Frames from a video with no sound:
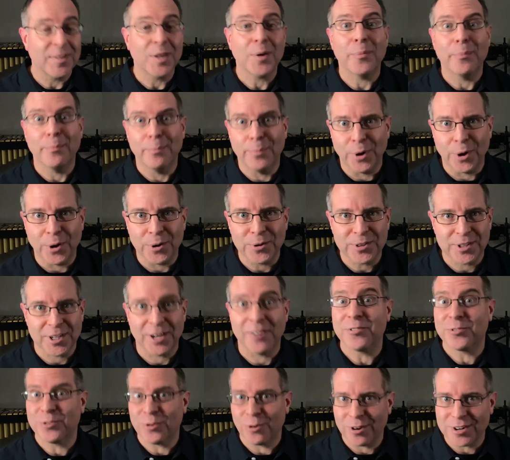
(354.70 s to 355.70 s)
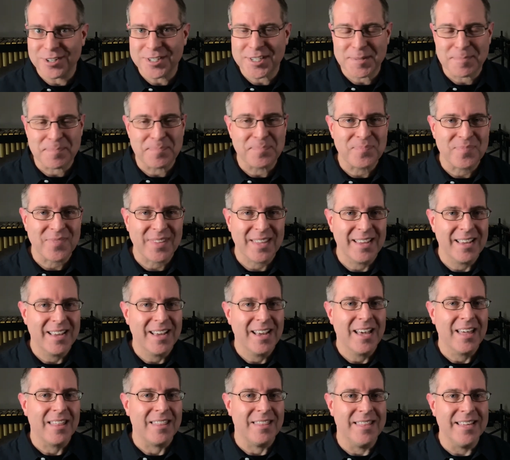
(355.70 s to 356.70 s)
Both, of course.
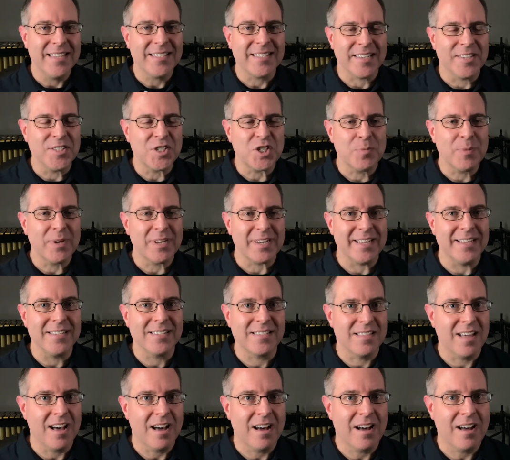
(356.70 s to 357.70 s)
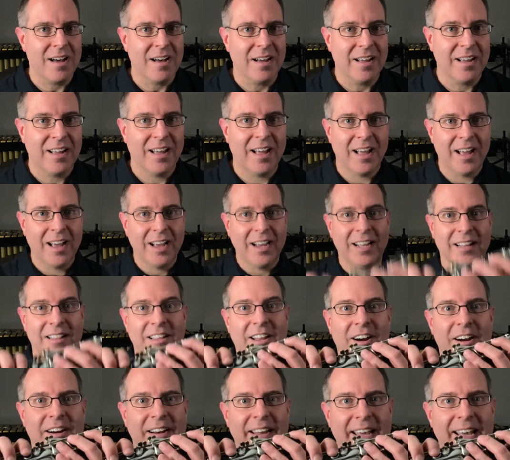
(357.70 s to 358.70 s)
This instrument is the
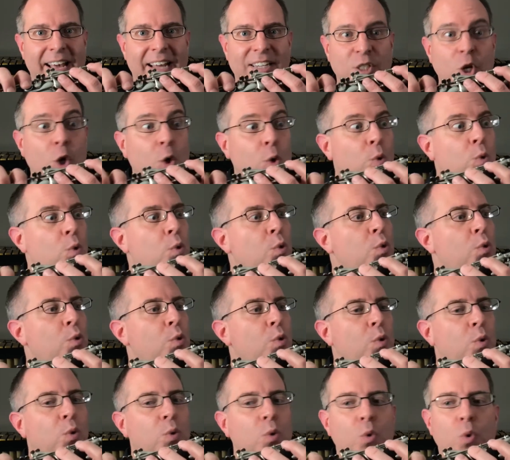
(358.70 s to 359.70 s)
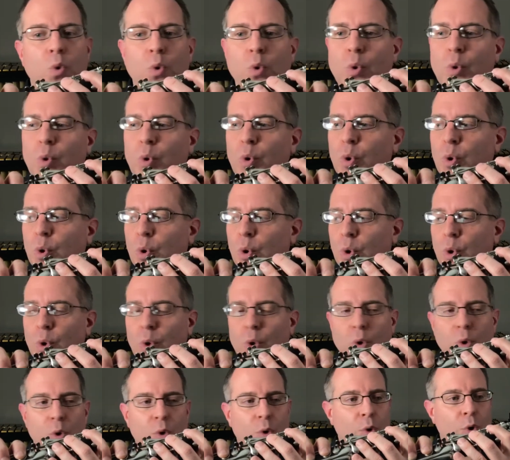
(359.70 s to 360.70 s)
clarinet.
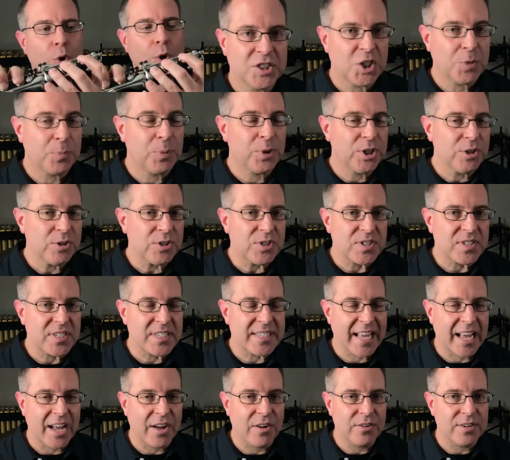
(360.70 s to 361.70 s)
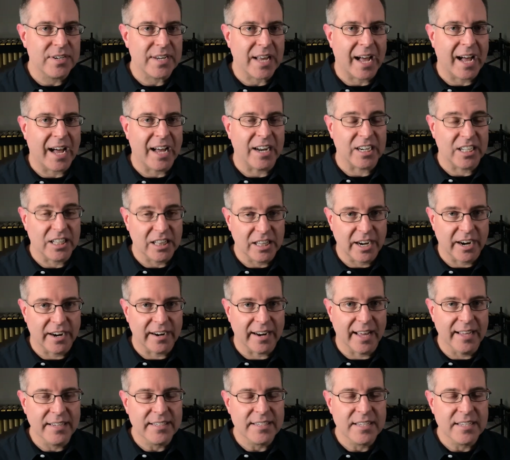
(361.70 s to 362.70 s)
Ooh. To produce a sound on
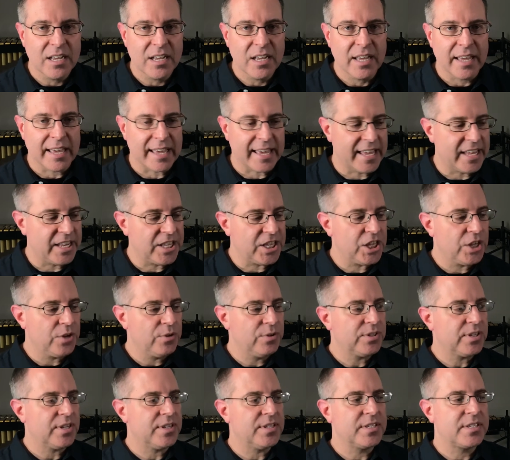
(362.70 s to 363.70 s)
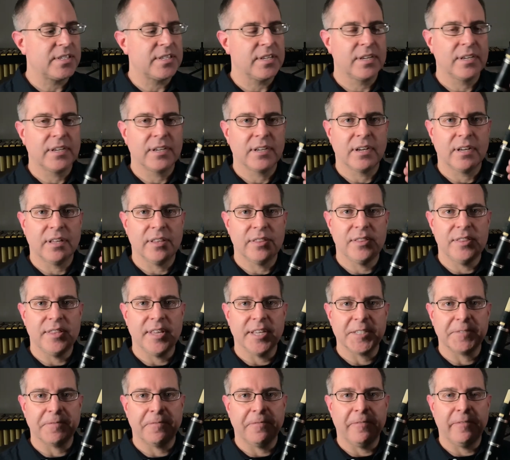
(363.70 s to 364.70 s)
clarinet, it uses
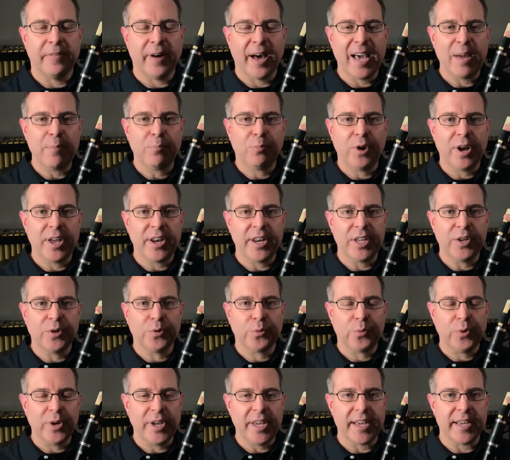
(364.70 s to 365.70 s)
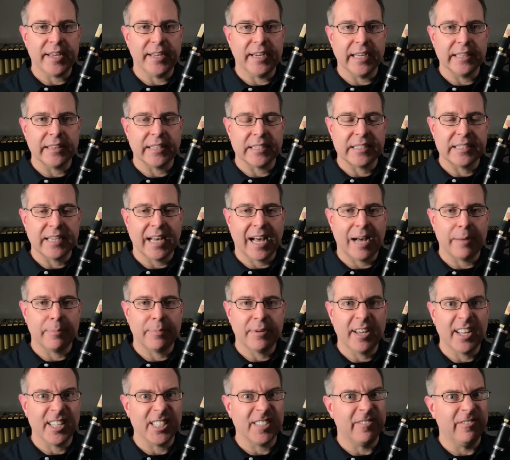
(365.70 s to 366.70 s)
this vibrating reed at the top.
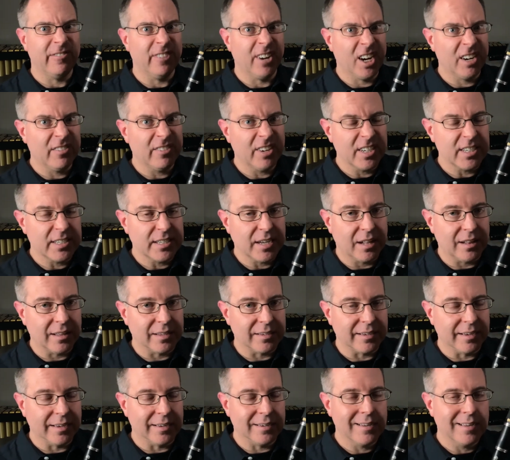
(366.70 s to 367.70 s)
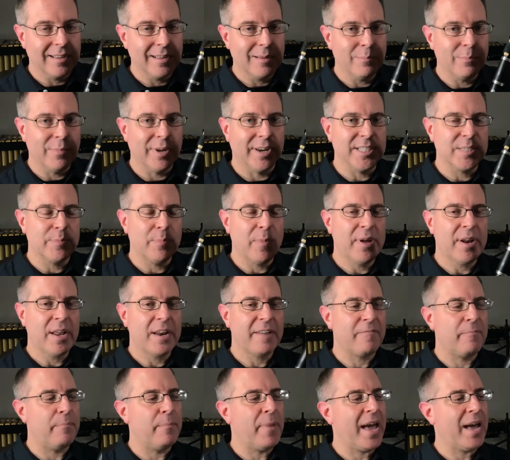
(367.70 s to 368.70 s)
It's very, very delicate, but it's made out
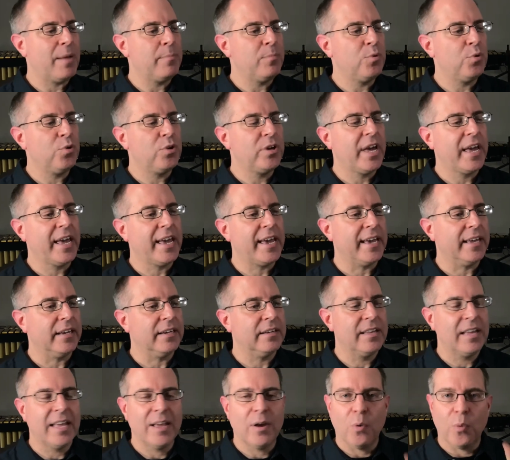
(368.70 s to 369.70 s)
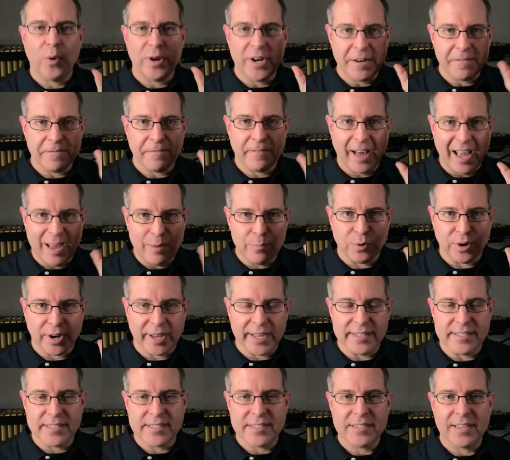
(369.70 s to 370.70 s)
of bamboo cane. When it
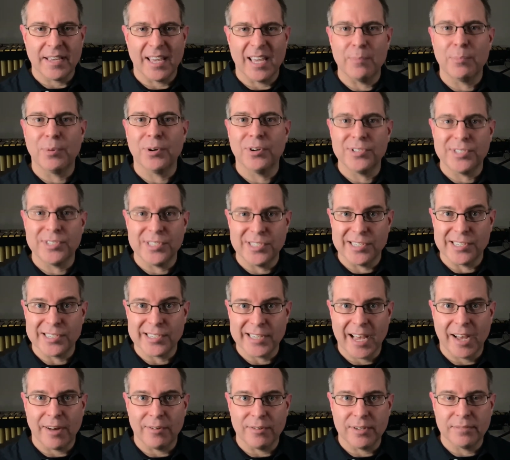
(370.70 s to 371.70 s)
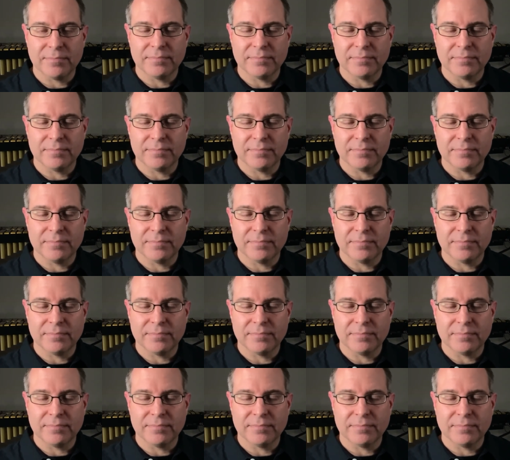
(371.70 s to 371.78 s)
vibrates, it produces a sound.